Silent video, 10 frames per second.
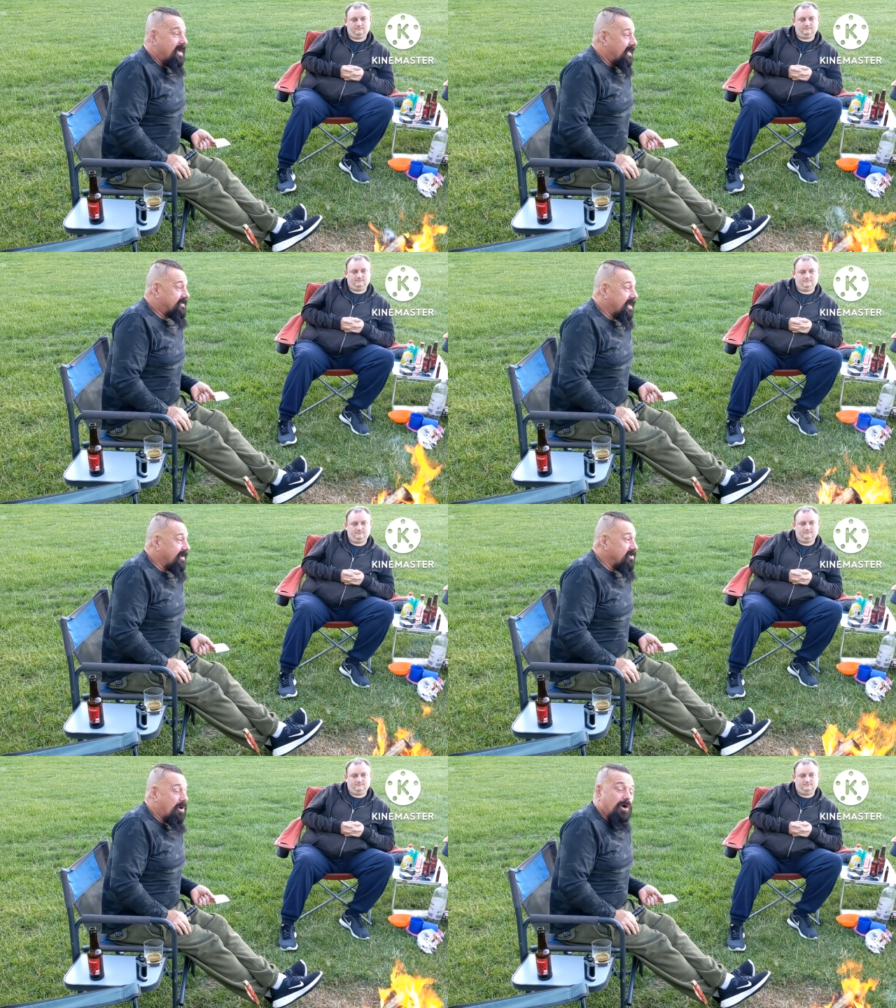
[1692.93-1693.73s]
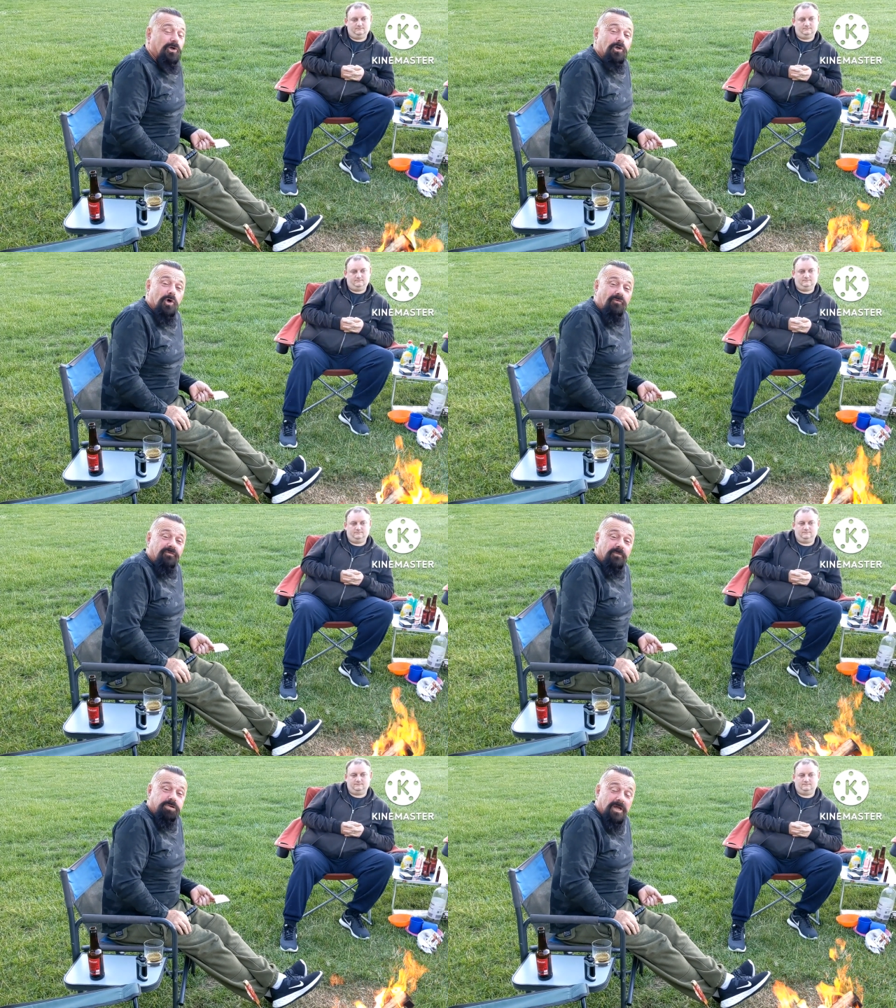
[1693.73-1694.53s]
I tell you what,
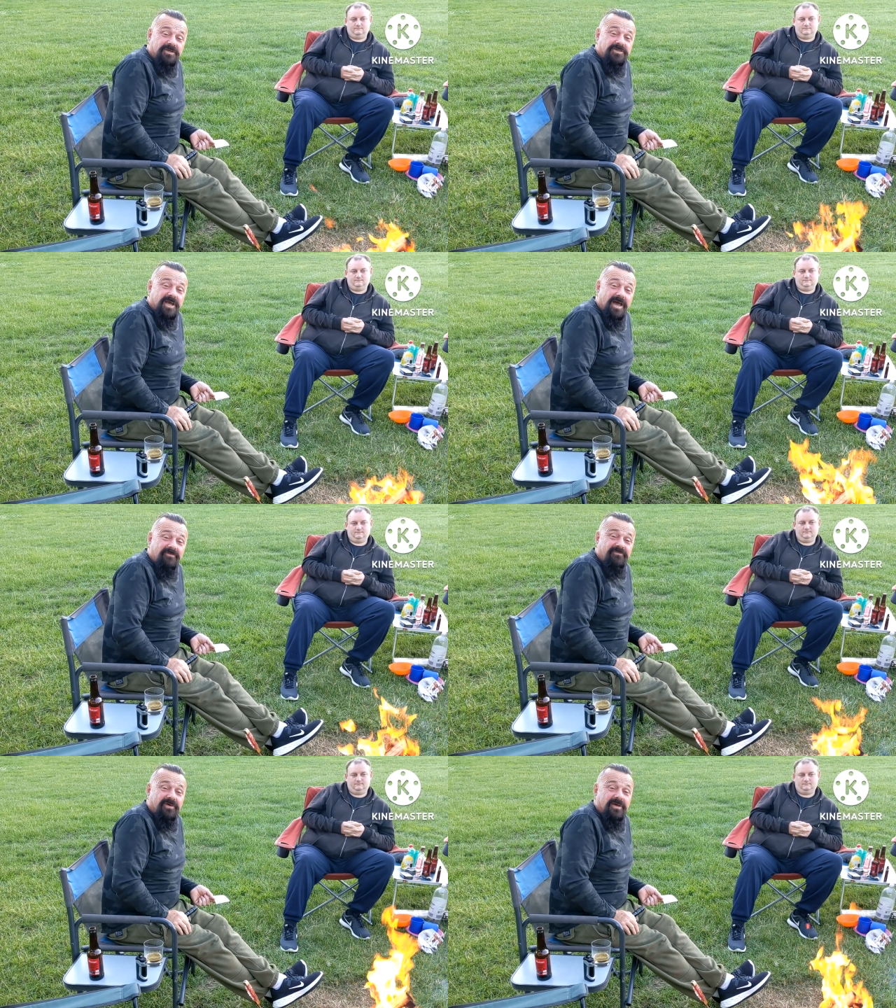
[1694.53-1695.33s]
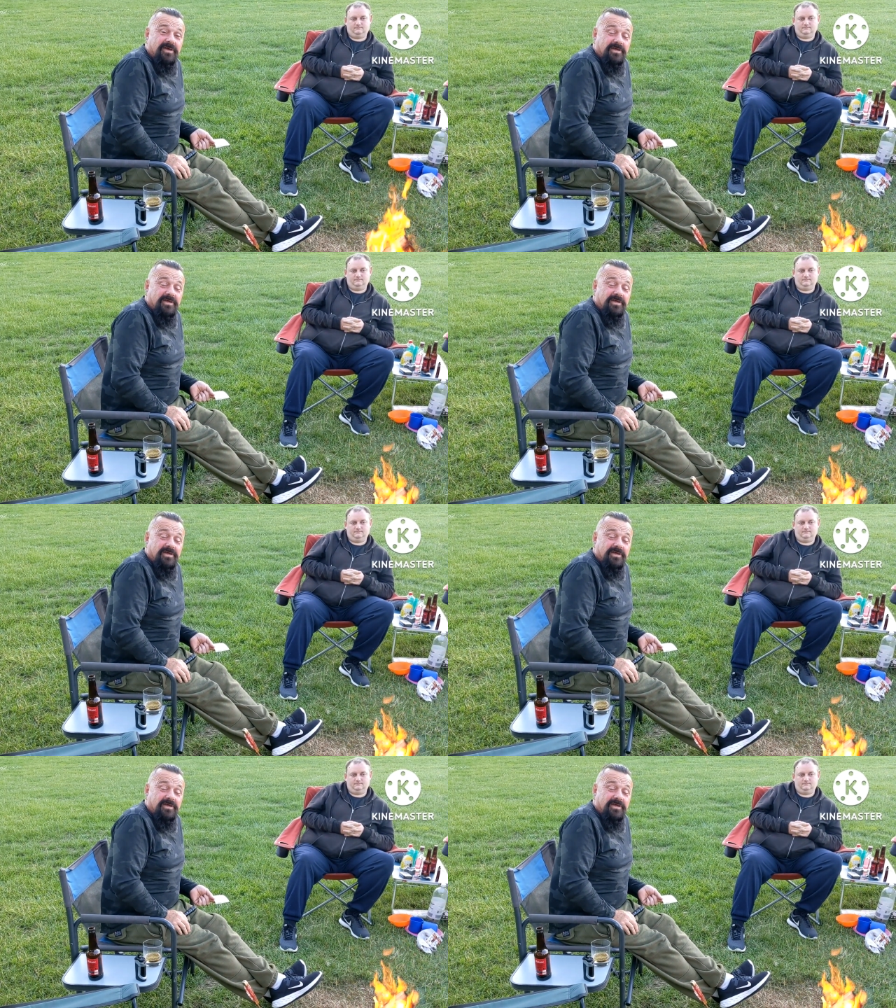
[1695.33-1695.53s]
lovely place Kev.